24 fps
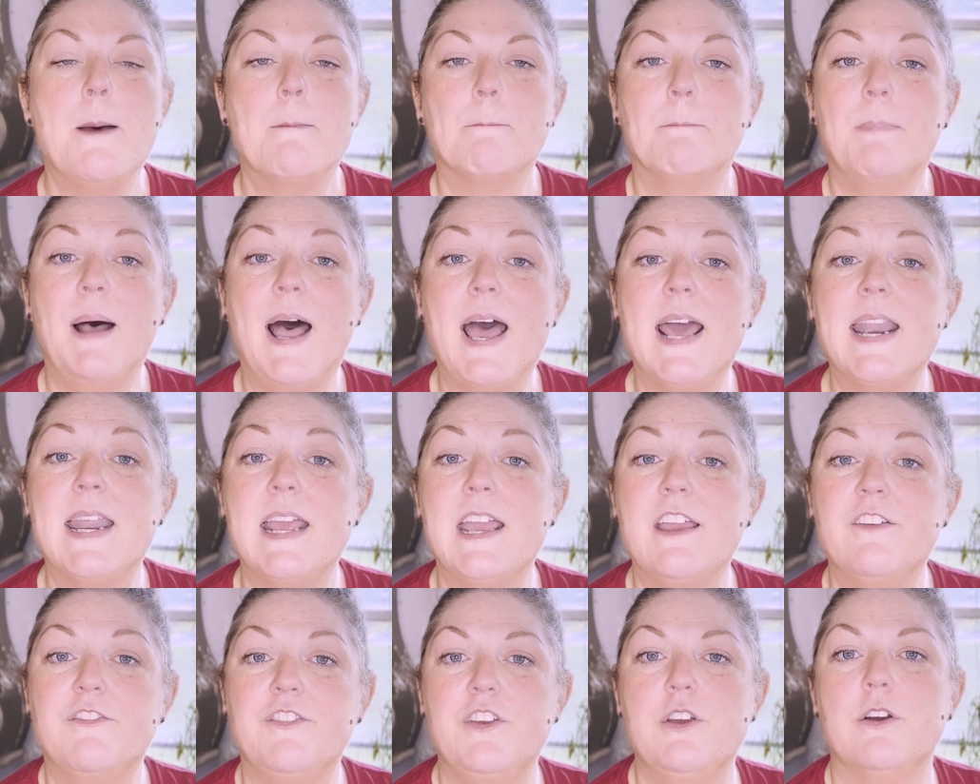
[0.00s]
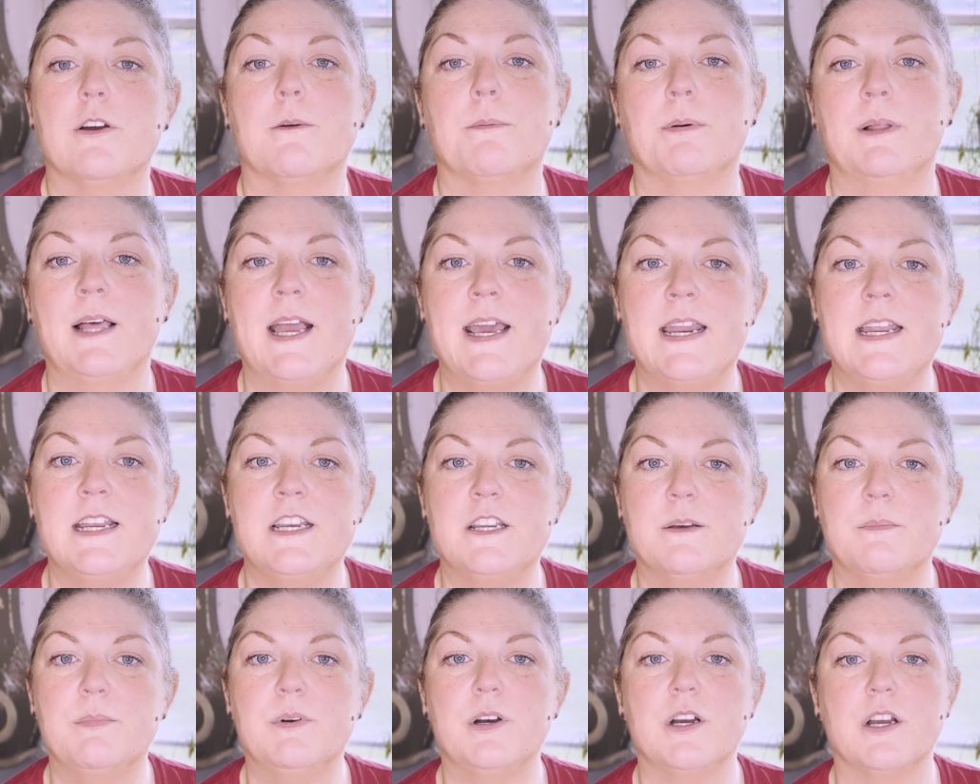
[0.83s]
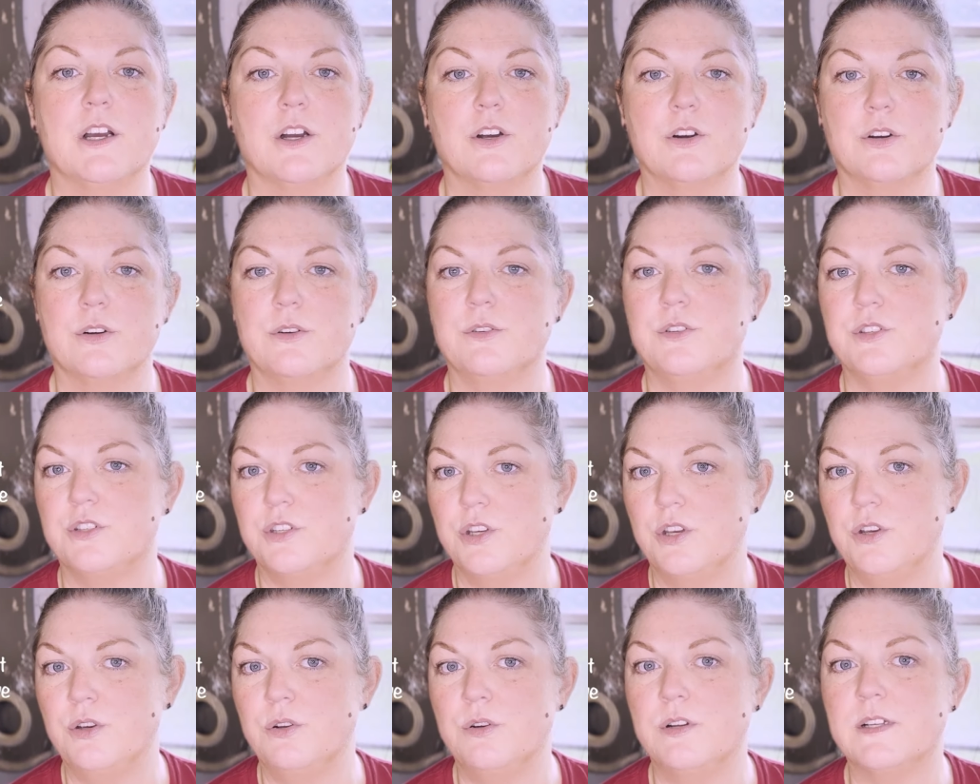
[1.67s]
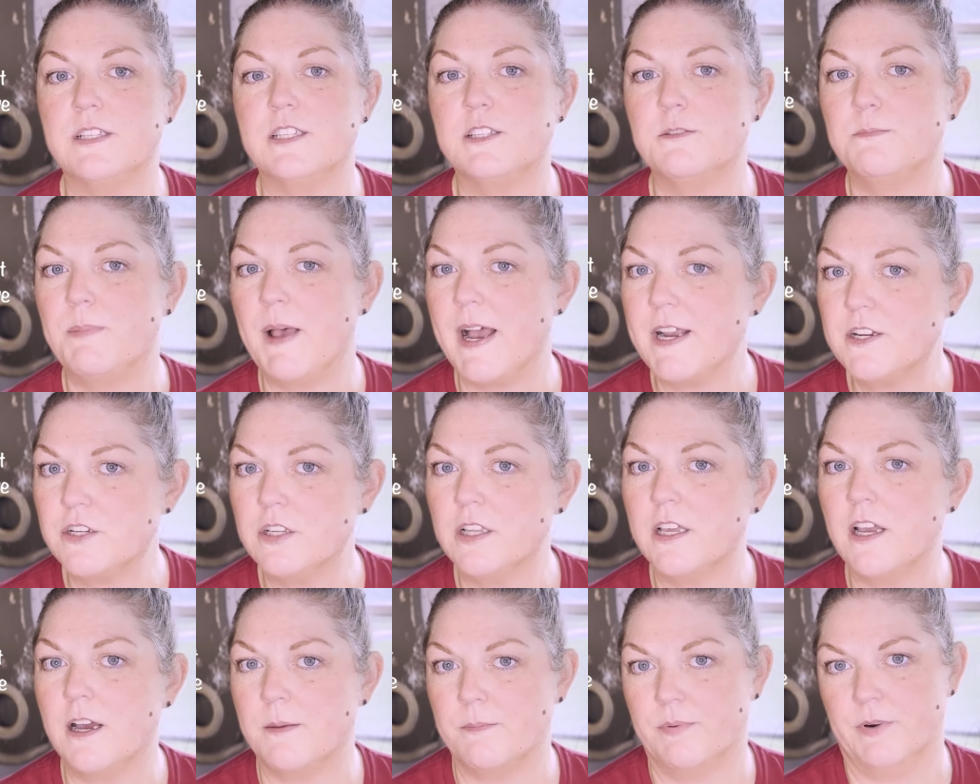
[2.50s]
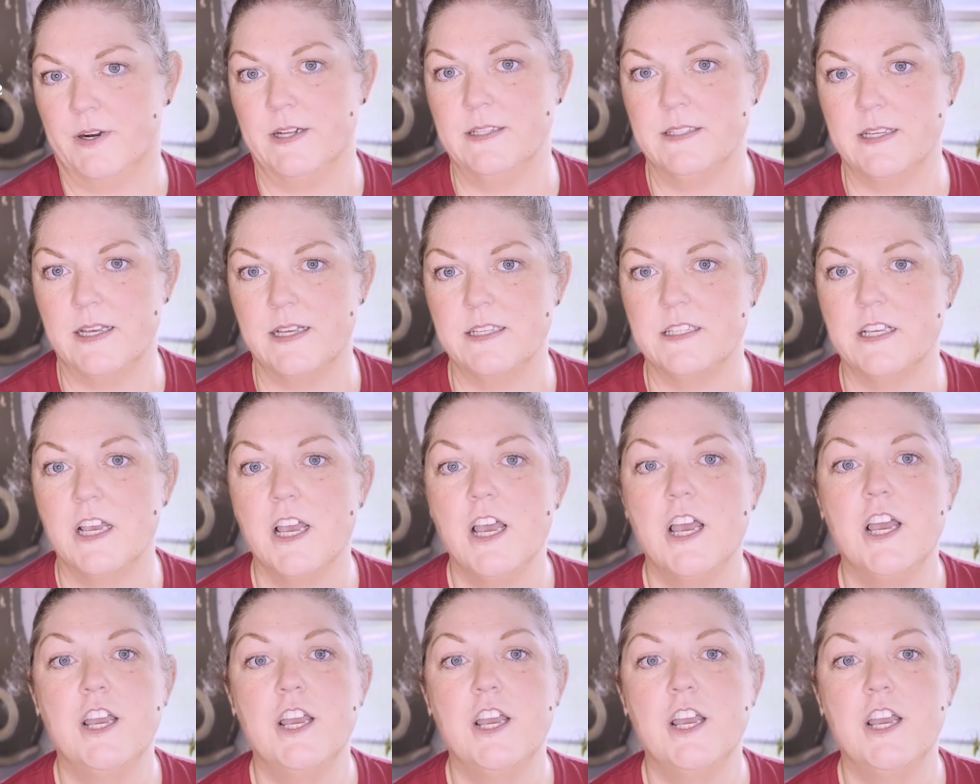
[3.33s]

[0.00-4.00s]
but if you are planning to book a cruise soon, especially on Princess,